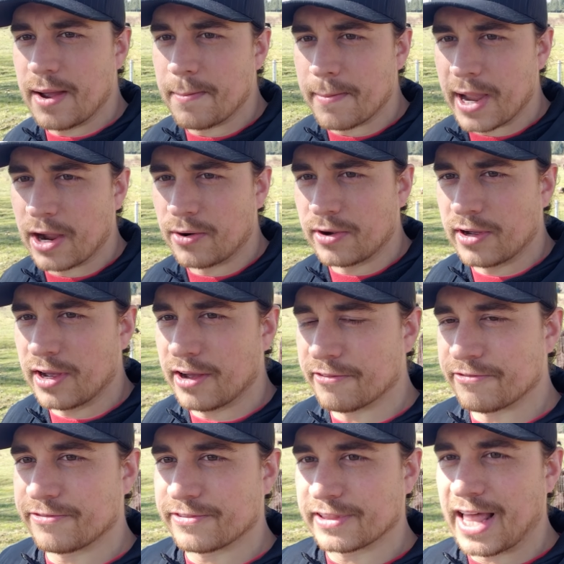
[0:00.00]
amount of
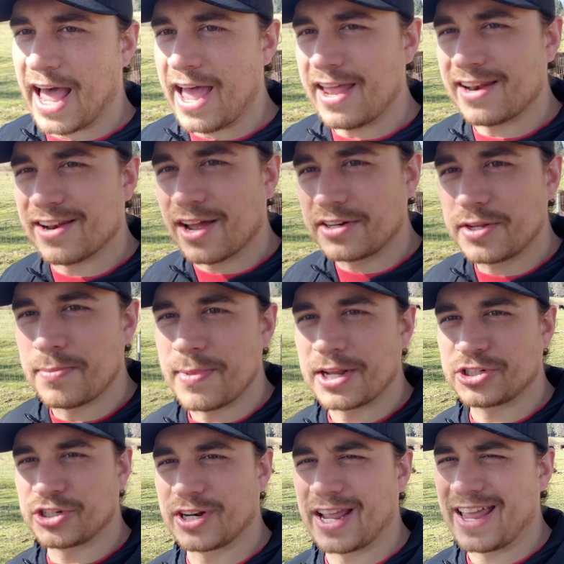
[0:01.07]
flat, not to
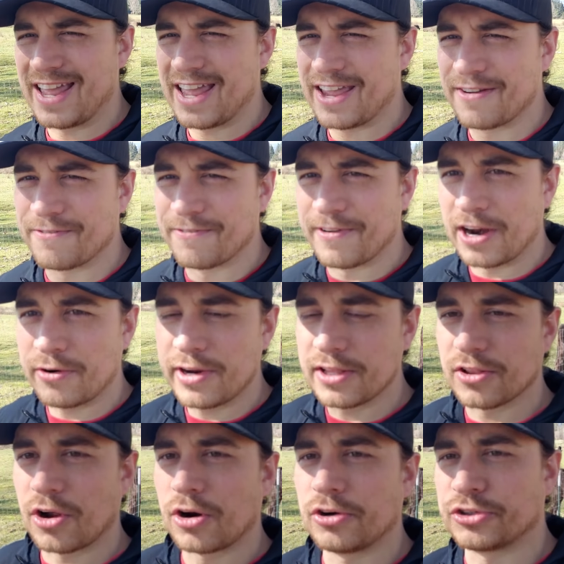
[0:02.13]
mention a very
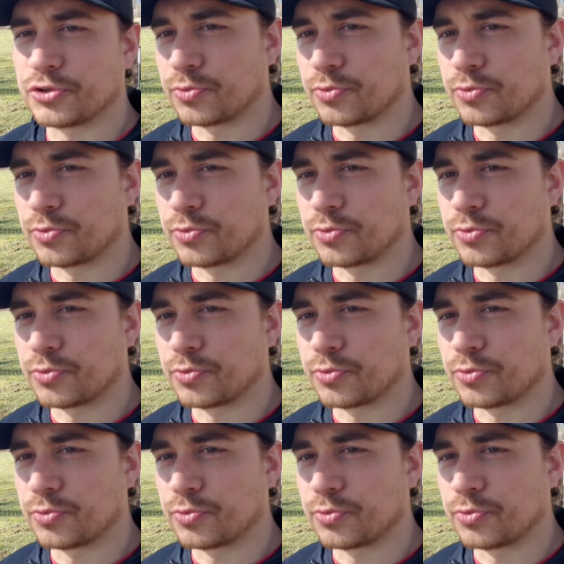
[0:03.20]
large